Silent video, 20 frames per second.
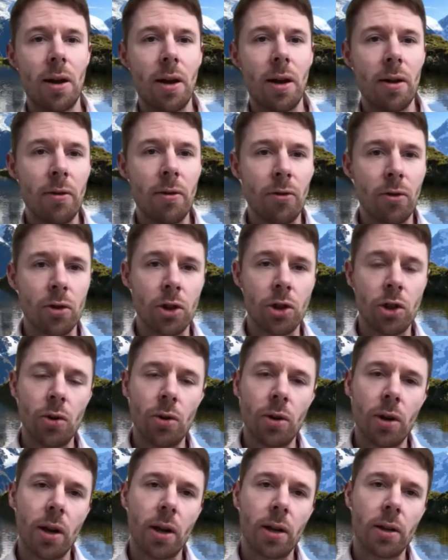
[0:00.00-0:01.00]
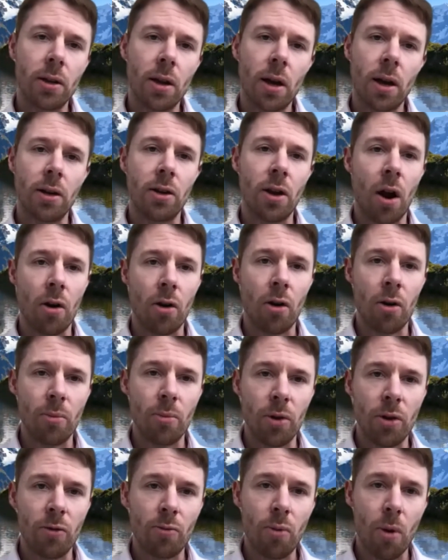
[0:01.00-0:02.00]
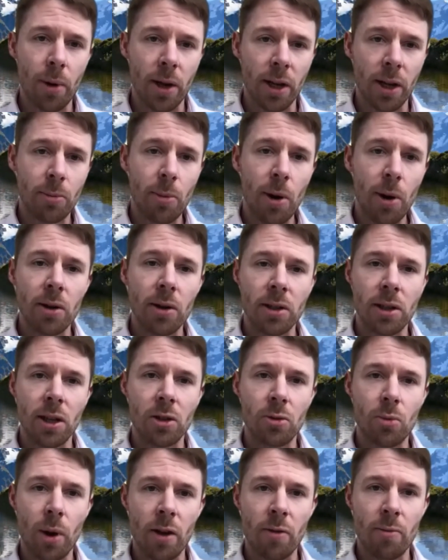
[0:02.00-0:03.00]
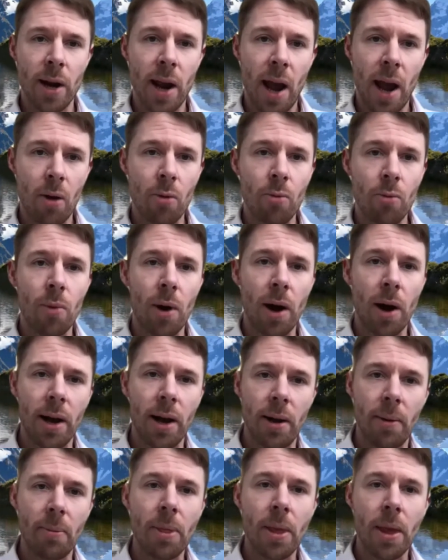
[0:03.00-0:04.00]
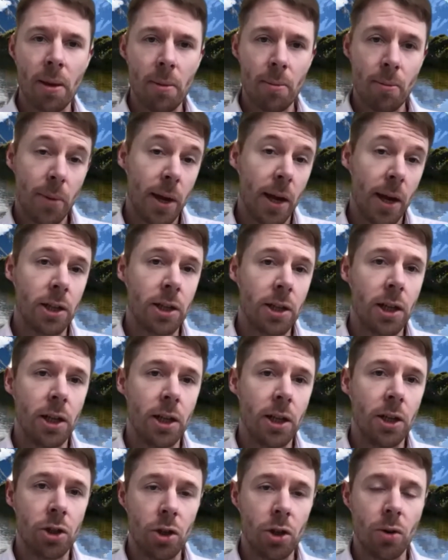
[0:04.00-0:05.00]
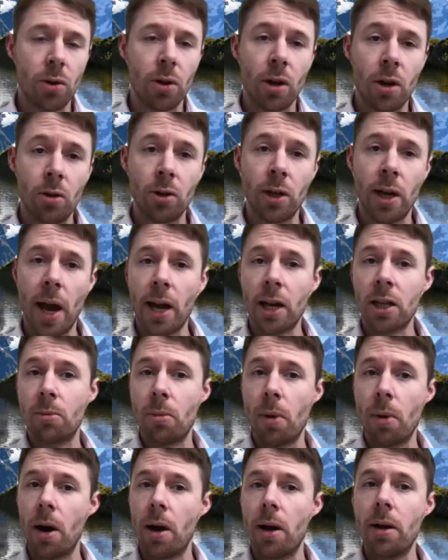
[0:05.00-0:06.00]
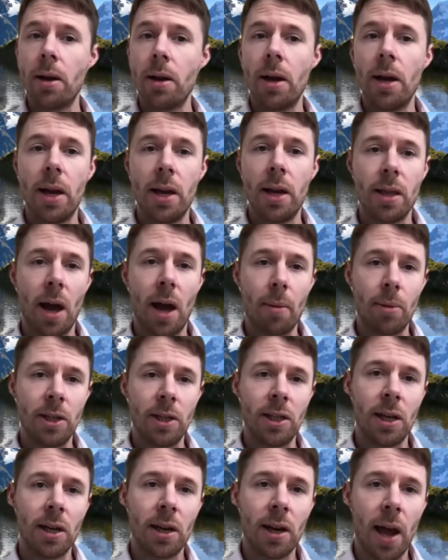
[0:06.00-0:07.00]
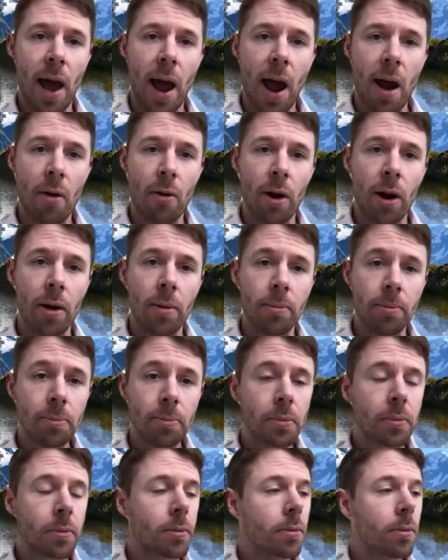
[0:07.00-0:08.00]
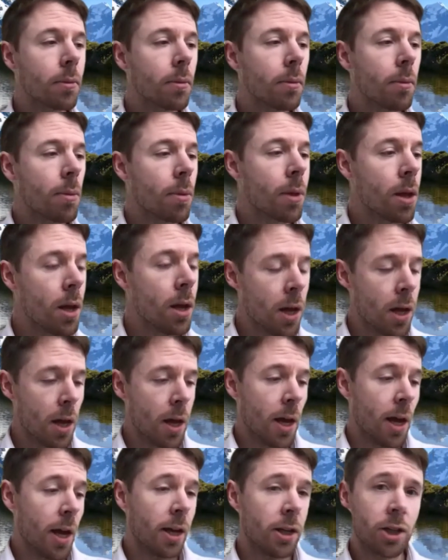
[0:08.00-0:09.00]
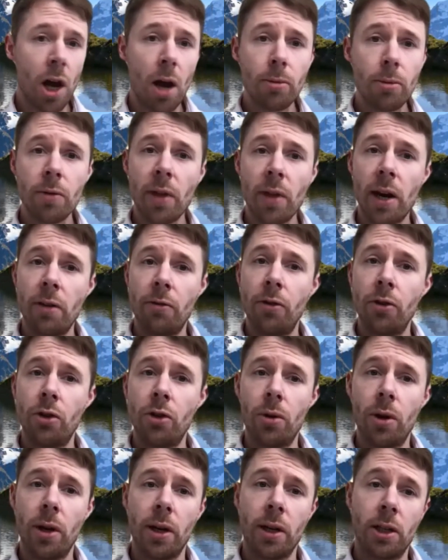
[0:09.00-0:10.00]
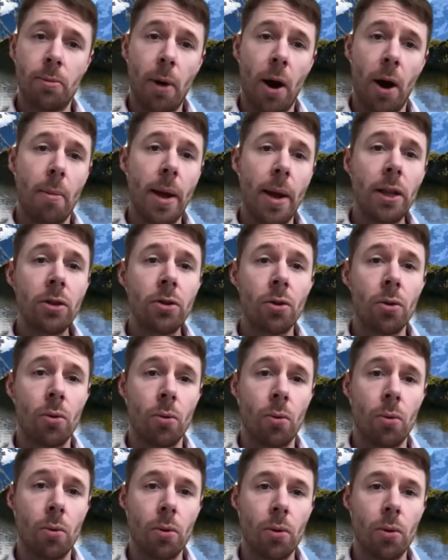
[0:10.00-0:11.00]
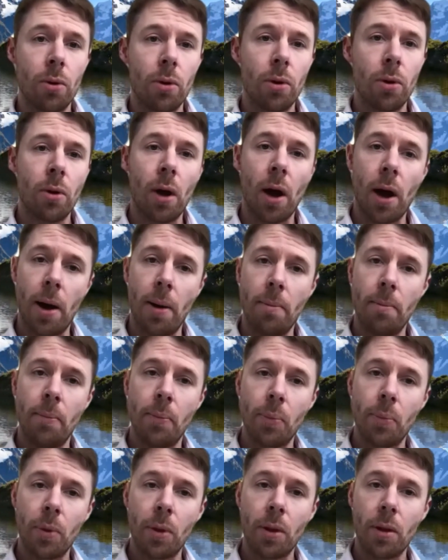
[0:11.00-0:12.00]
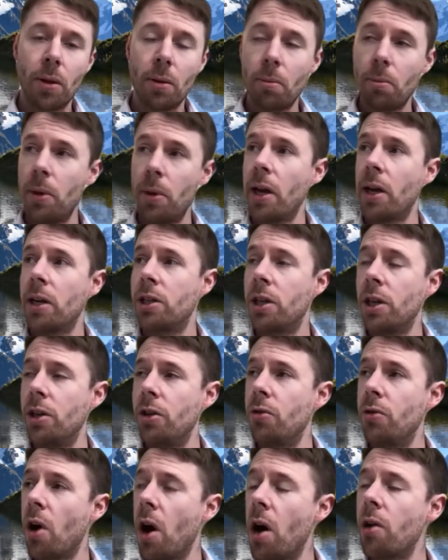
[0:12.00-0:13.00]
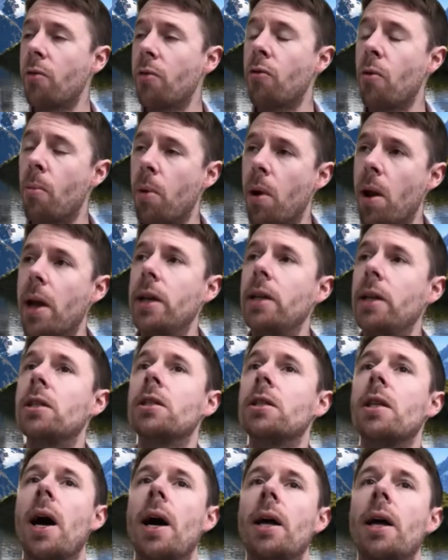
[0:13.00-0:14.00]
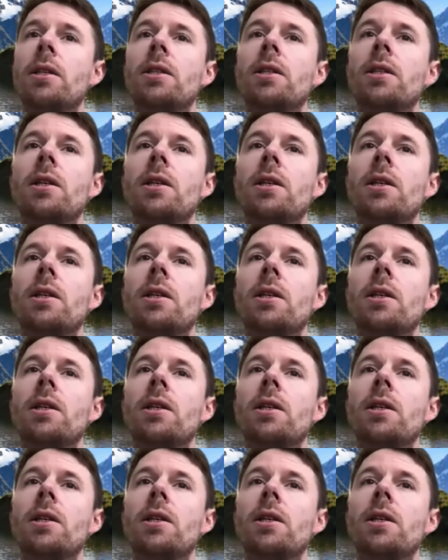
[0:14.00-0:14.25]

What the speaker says: if you're a student at Durham, you've probably experienced this, where you've been helped by a PhD student who's an expert in that particular area. In terms of then, if you're doing an experimental PhD, you kind of replace that